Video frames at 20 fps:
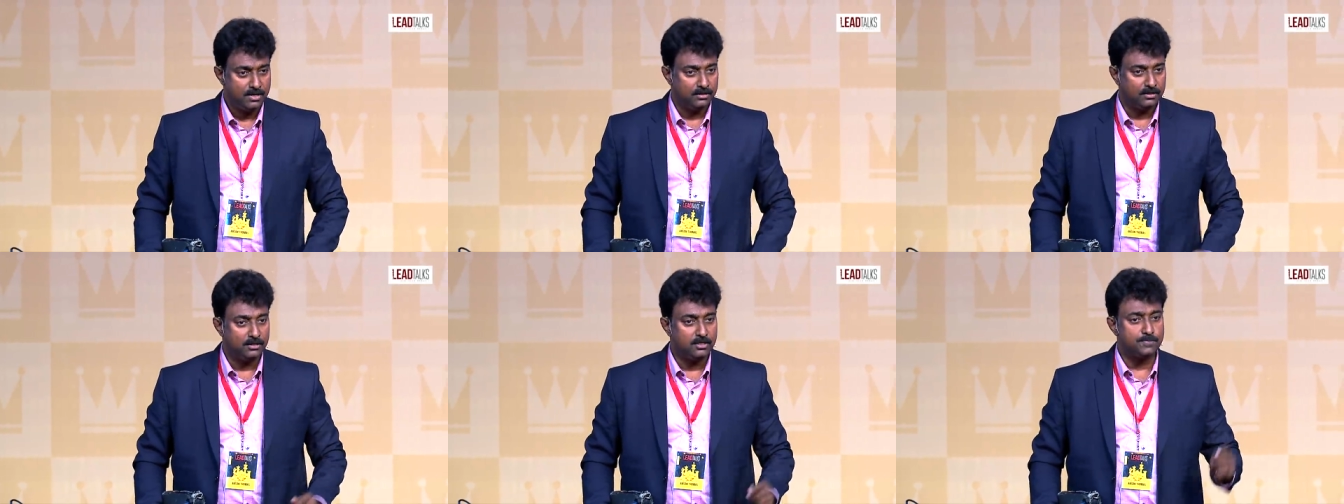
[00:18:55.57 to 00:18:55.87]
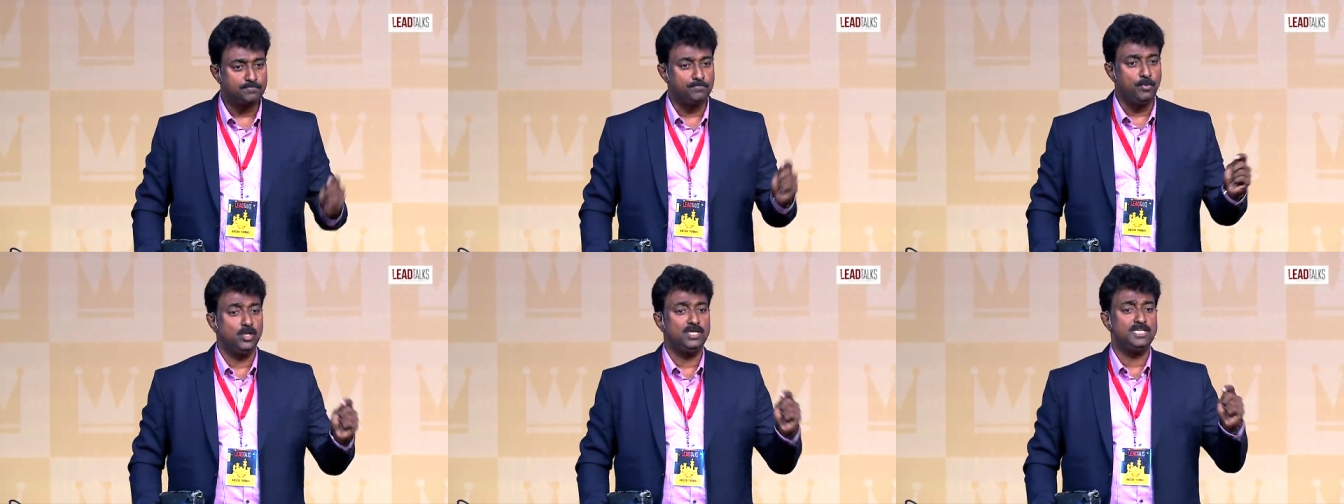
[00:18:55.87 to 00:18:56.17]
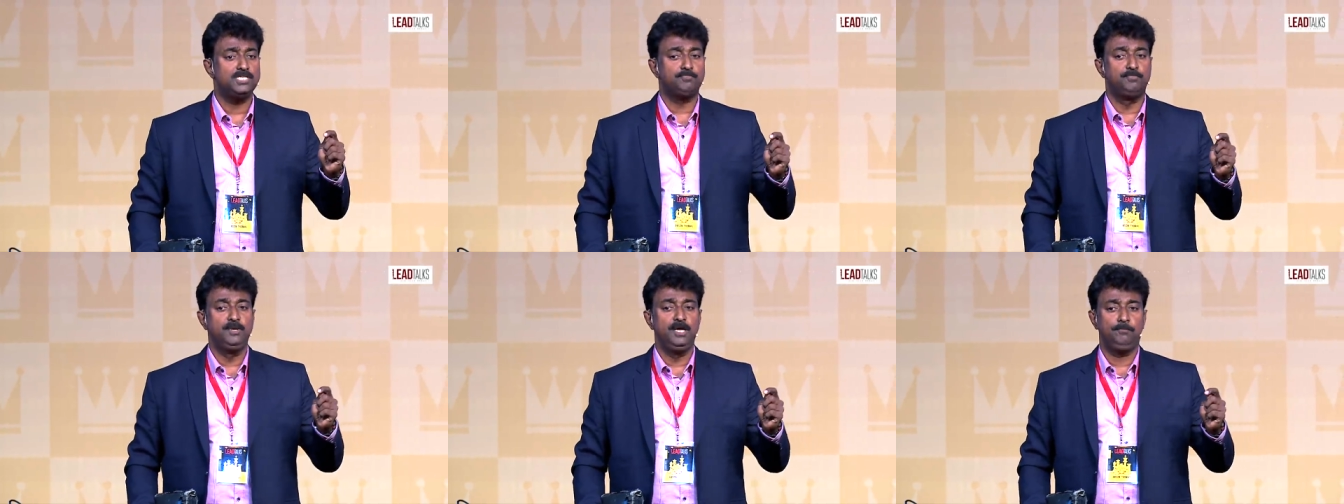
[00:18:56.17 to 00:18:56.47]
The
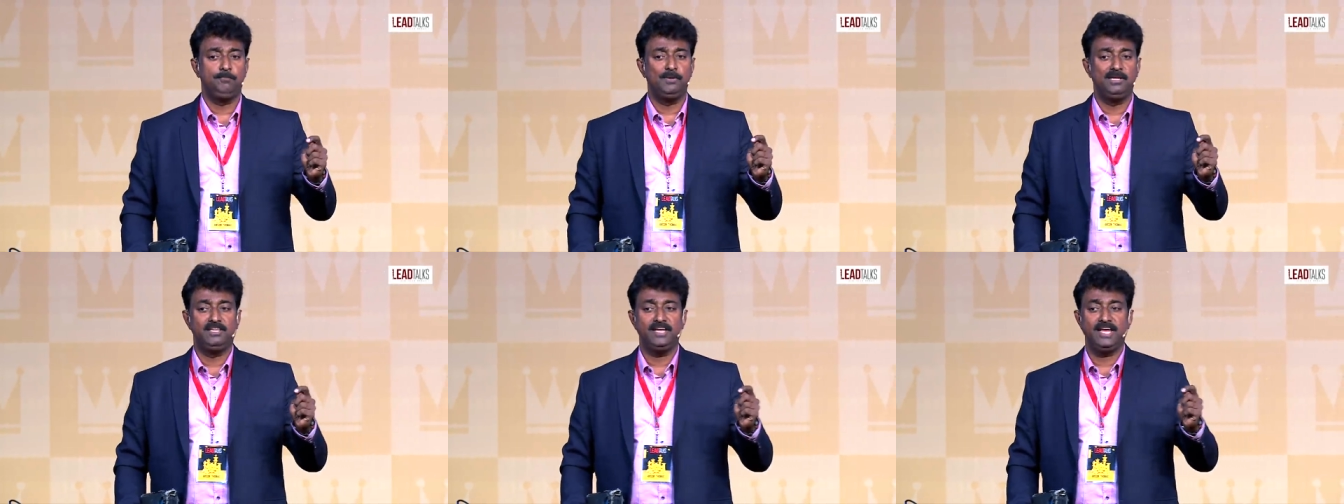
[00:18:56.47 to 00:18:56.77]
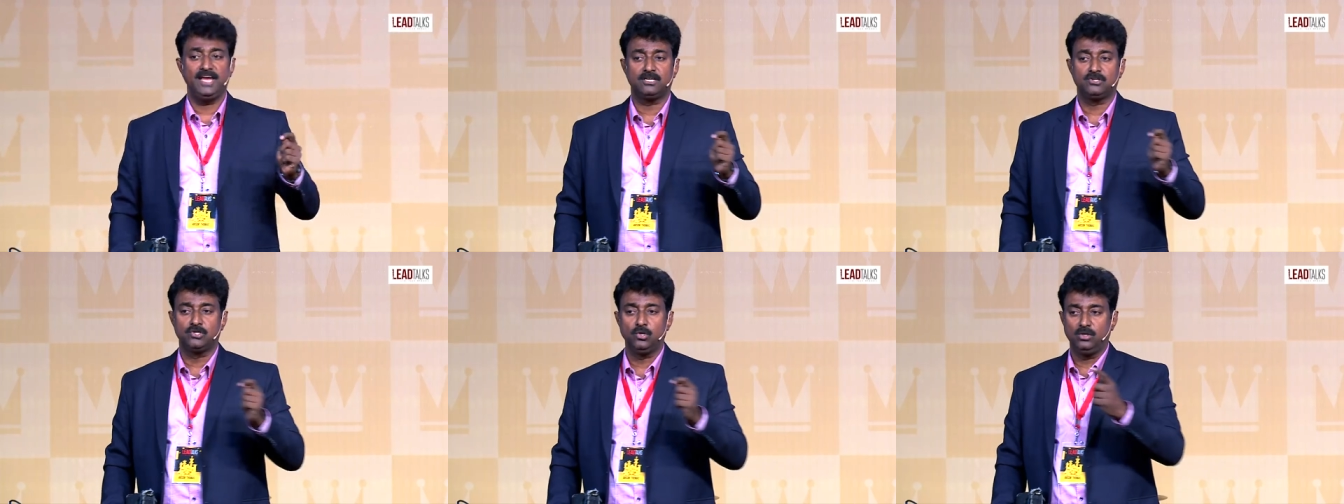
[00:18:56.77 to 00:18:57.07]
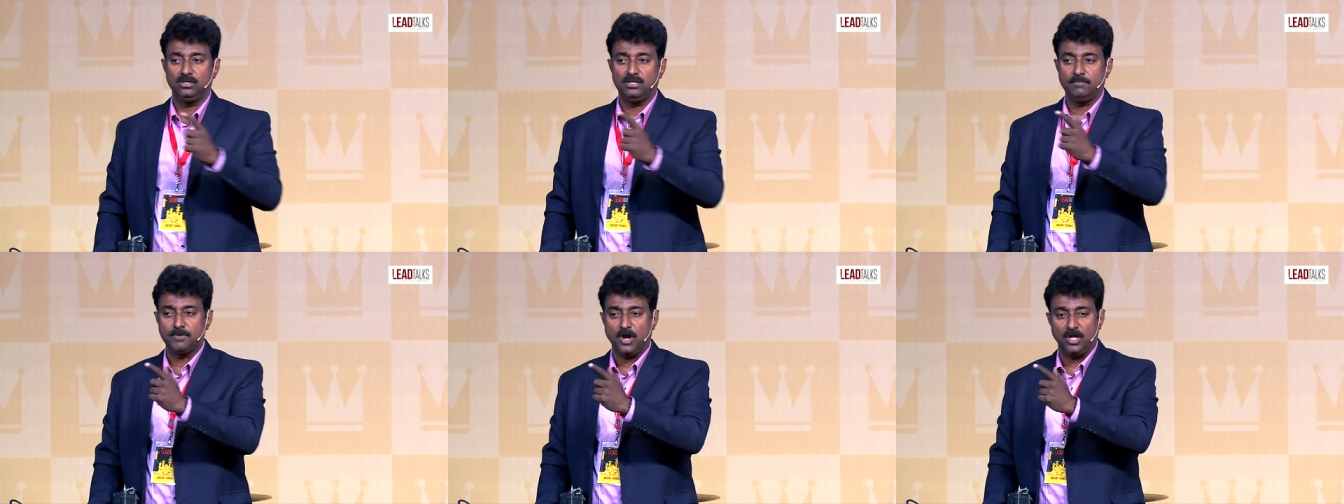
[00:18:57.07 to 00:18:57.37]
police people, they had
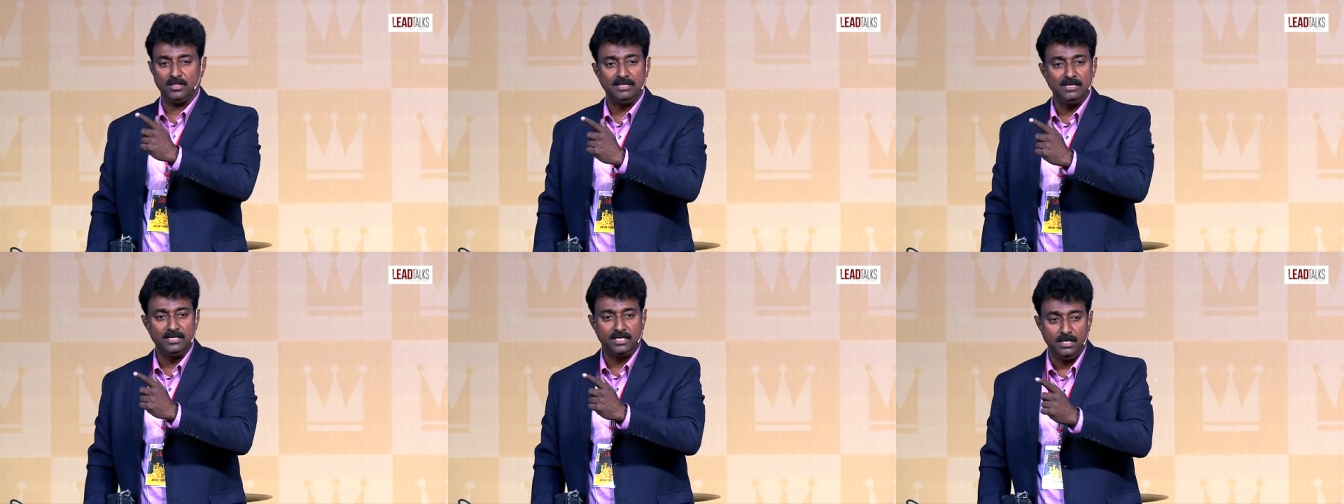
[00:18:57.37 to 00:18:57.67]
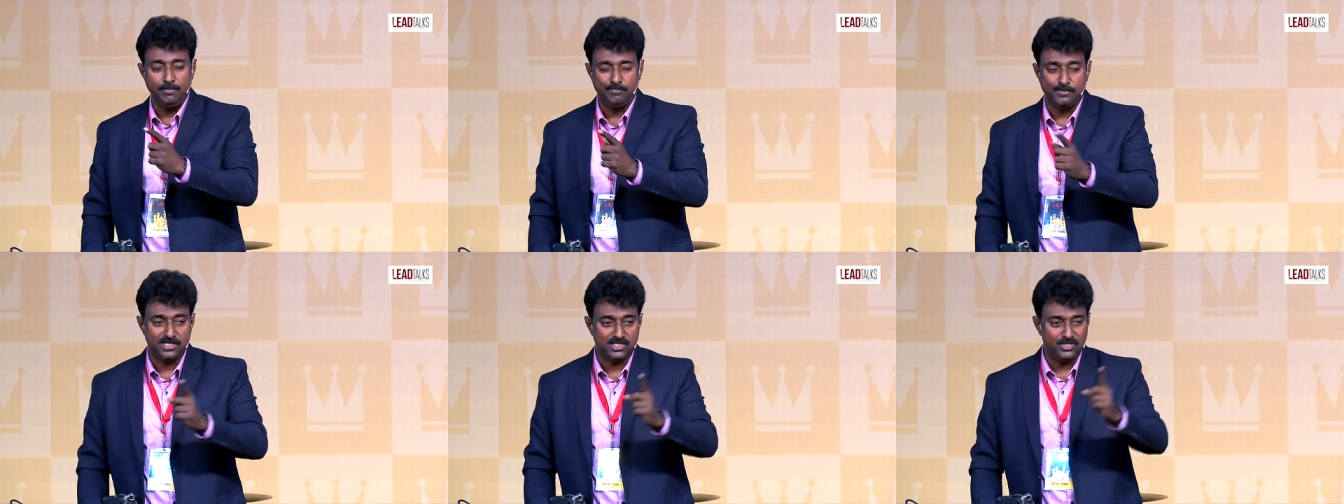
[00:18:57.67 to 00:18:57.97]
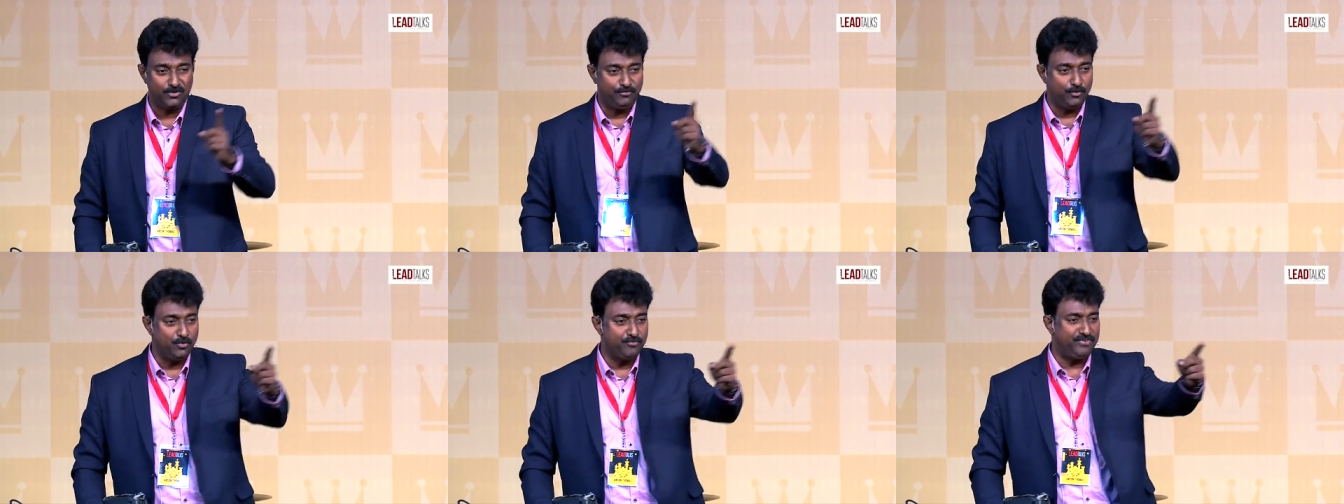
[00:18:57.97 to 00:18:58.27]
told the brothel keepers,
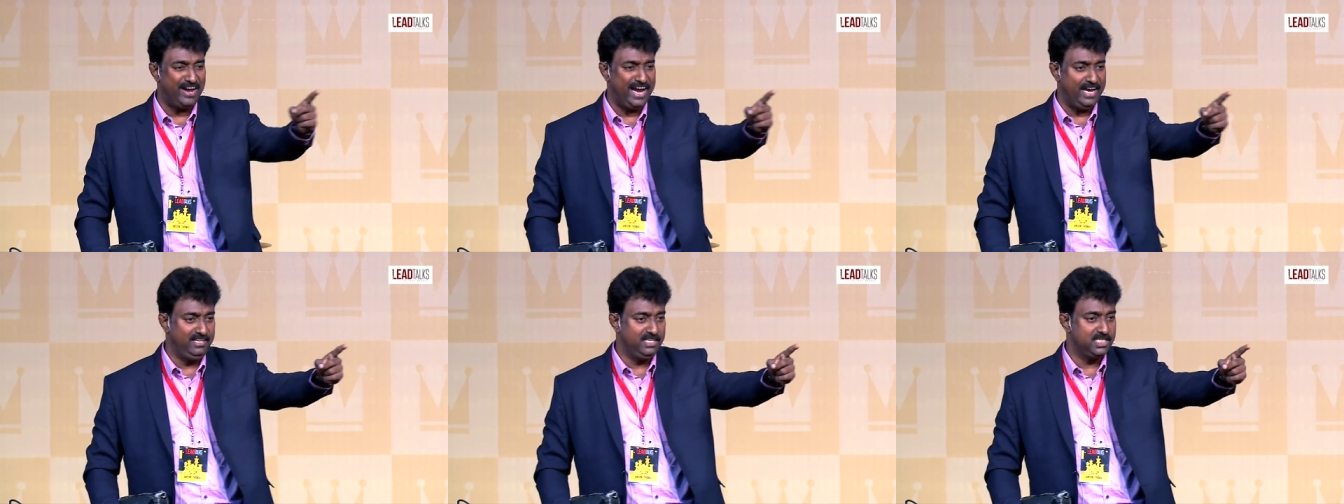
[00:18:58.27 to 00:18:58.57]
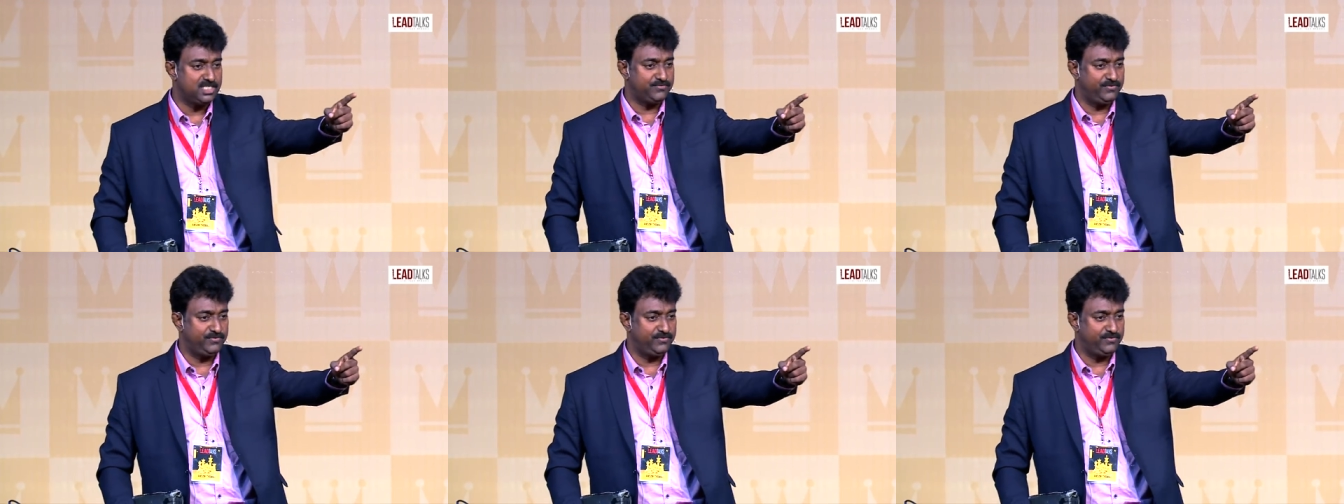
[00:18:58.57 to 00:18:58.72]
if you find this